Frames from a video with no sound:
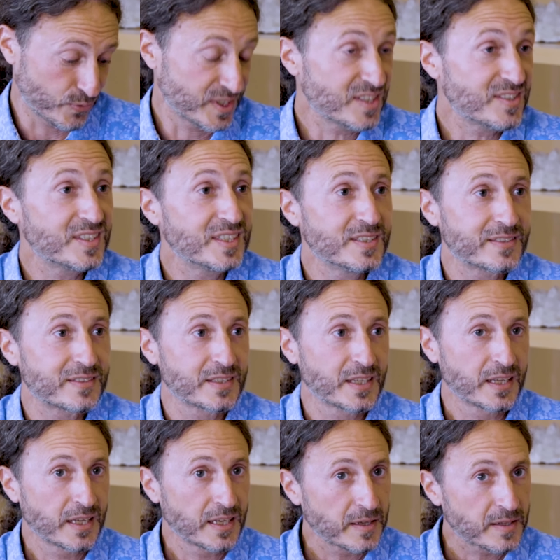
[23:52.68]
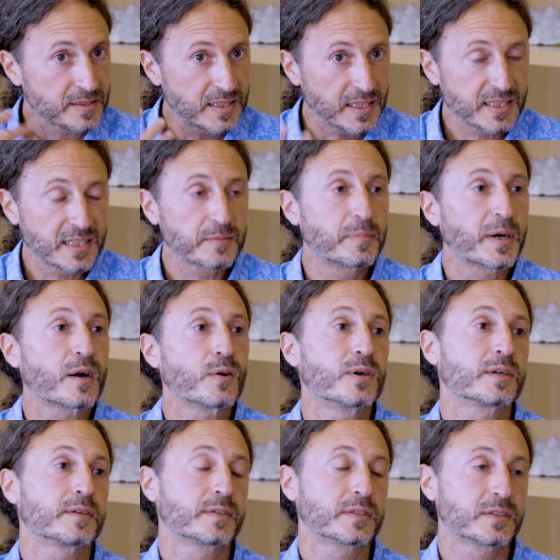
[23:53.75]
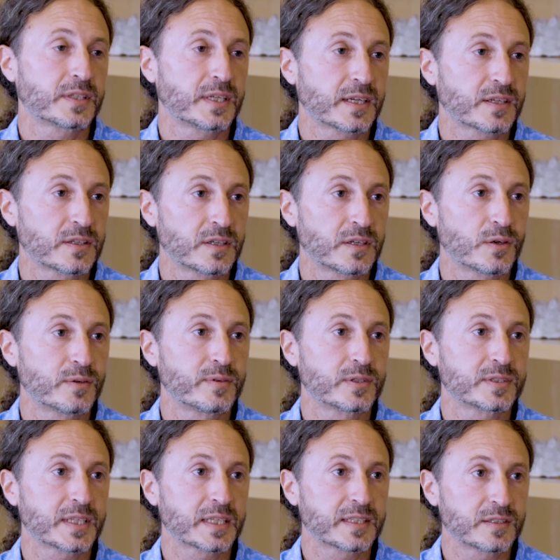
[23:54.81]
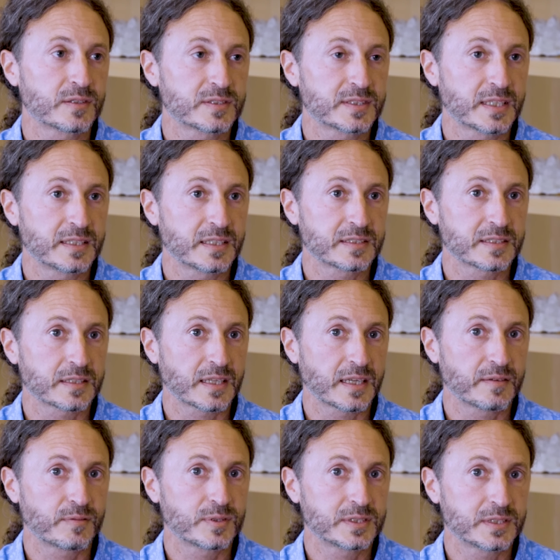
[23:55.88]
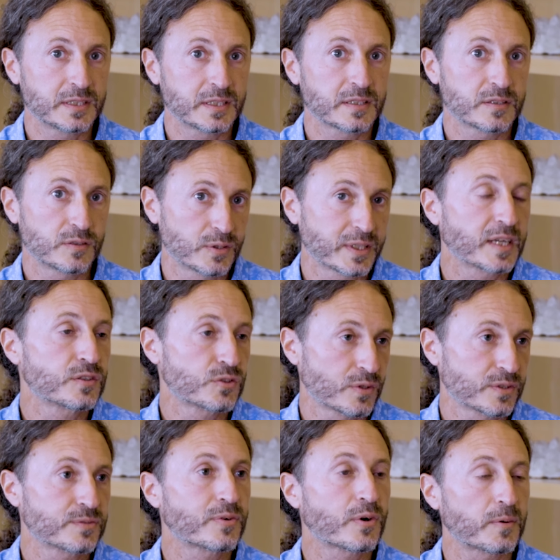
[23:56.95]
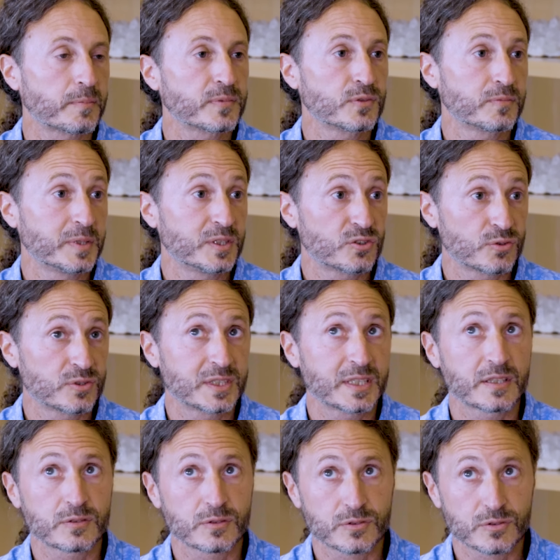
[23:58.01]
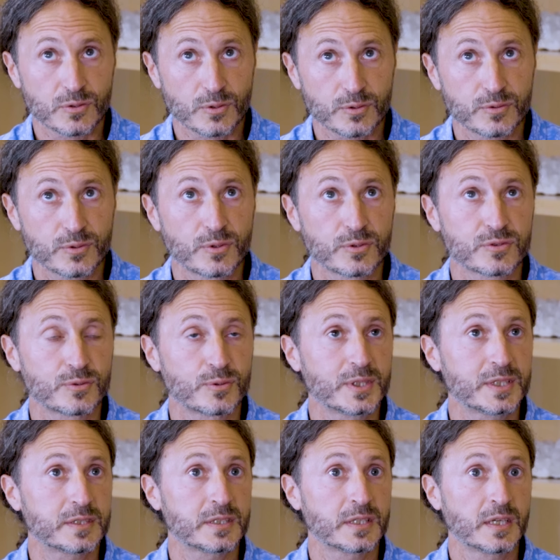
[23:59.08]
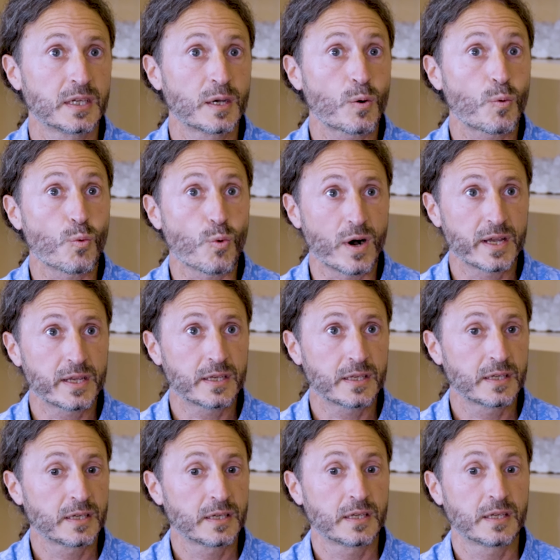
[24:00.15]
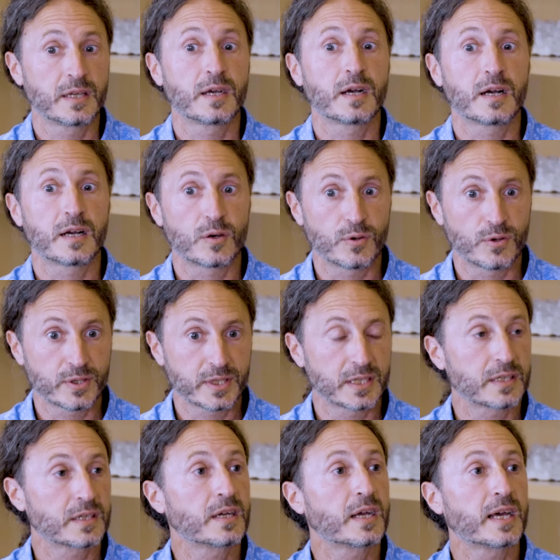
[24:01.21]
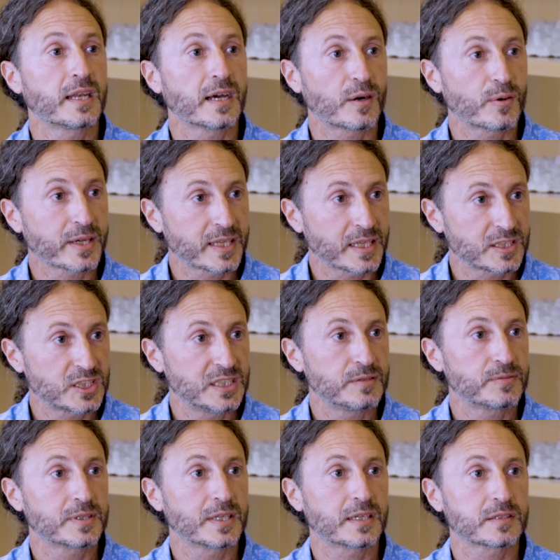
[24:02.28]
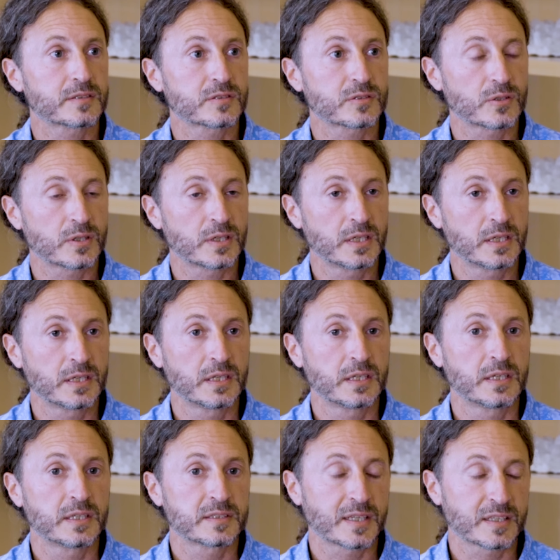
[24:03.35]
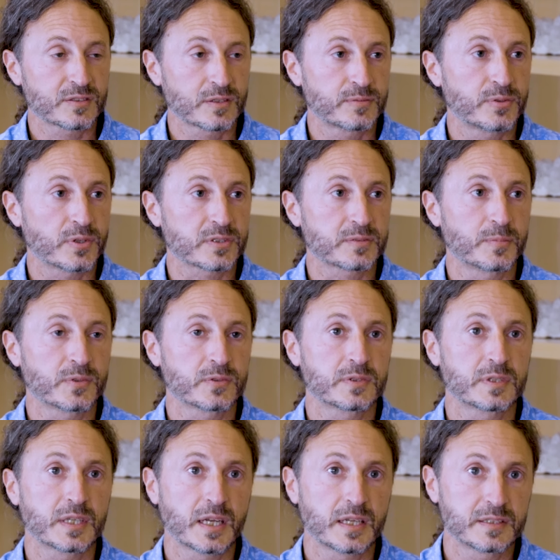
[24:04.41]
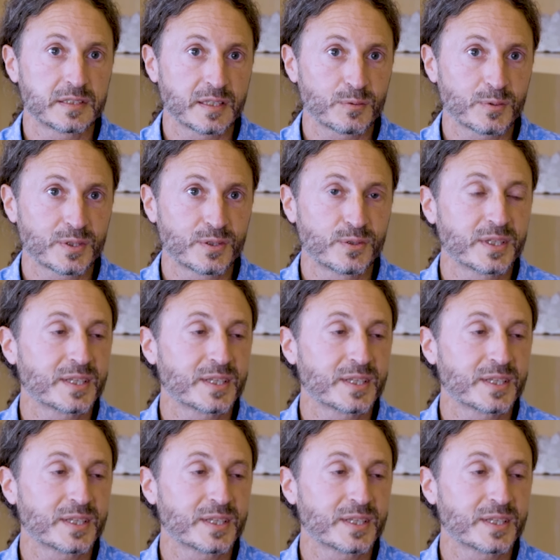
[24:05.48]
your disease. Yeah. Taking power, No, like uh, over that understanding that everything you can transform. You've been choosing as a soul to go through it. Why? Oh, okay. And how can I achieve that? So that's the first month, and then we go